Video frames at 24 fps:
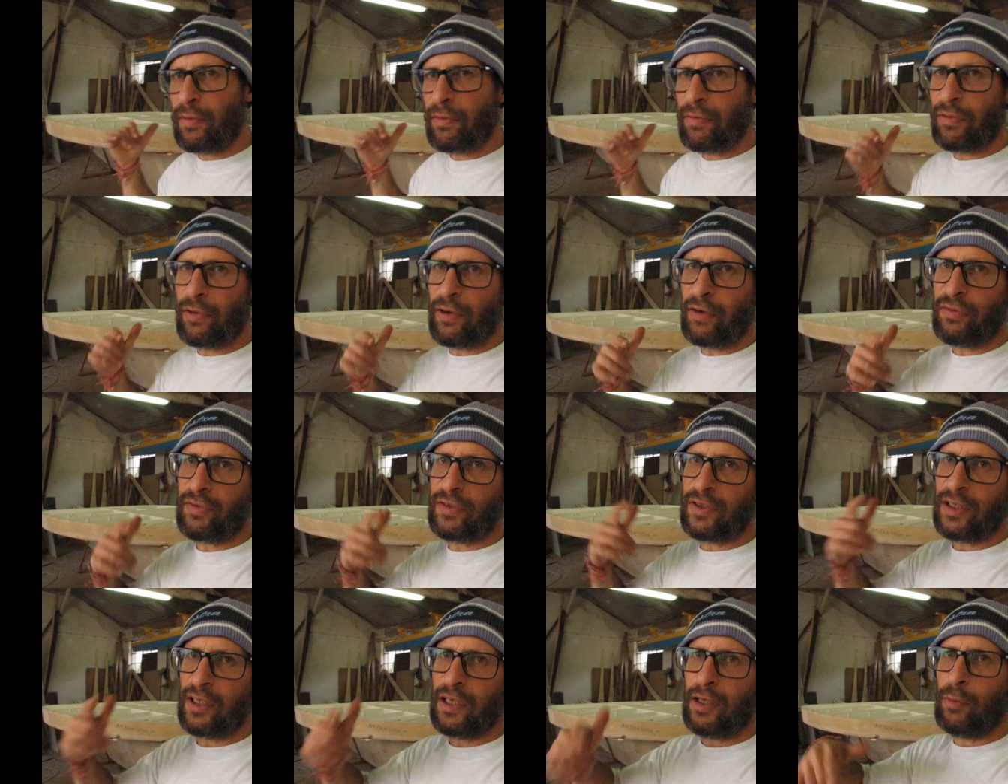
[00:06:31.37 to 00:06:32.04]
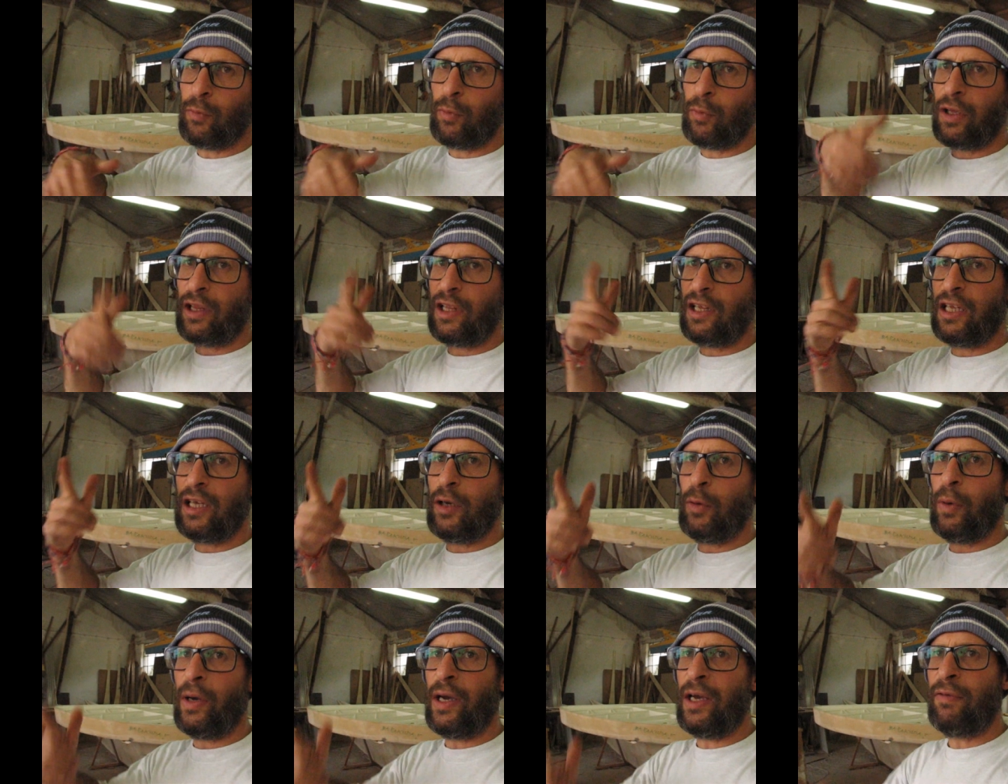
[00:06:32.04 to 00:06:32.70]
50 with
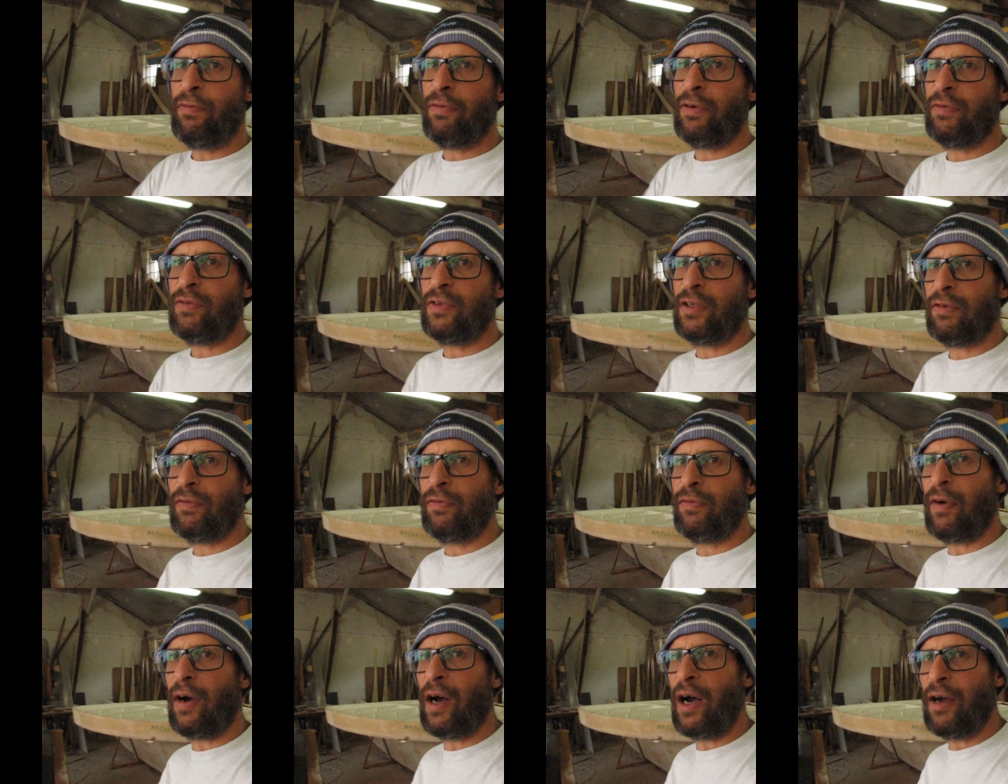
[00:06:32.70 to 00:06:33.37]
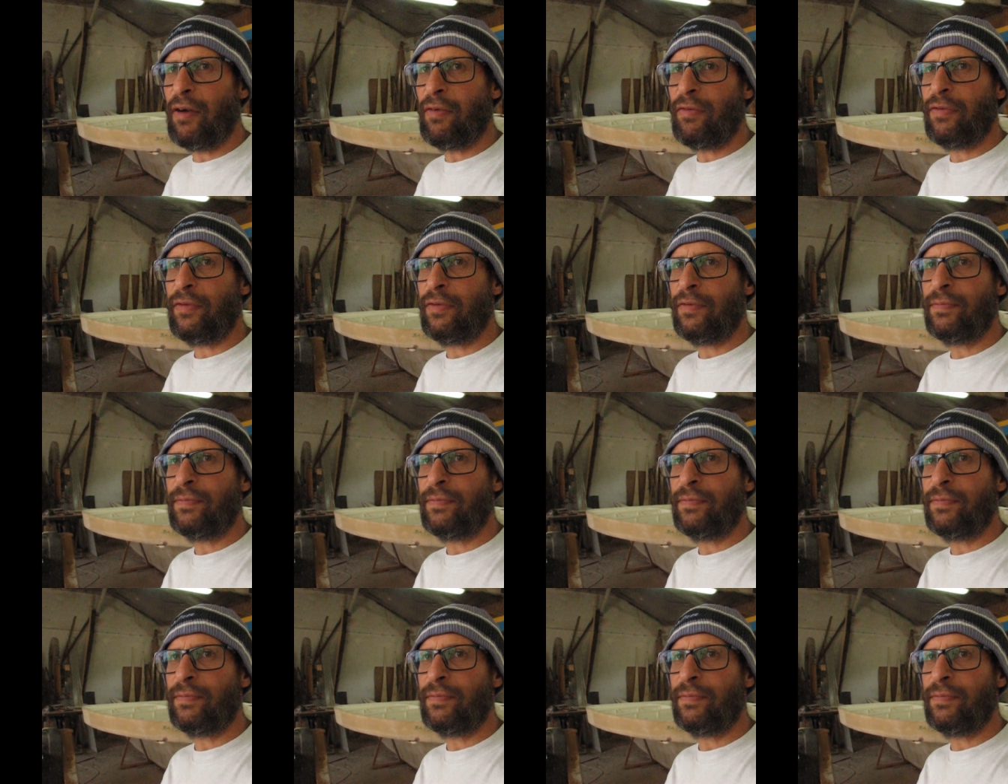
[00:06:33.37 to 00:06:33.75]
leeway, 55.